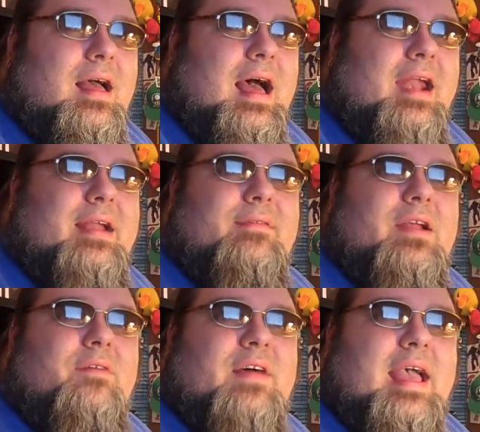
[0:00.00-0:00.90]
I don't even
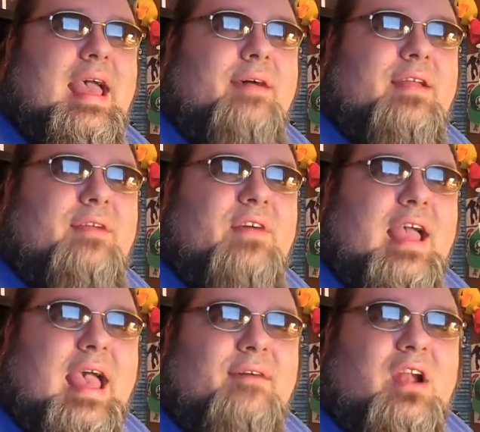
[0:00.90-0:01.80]
know if I have it. If I
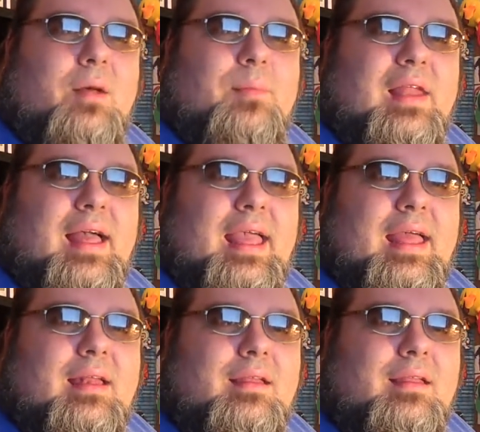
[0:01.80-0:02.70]
have it, I'll play it.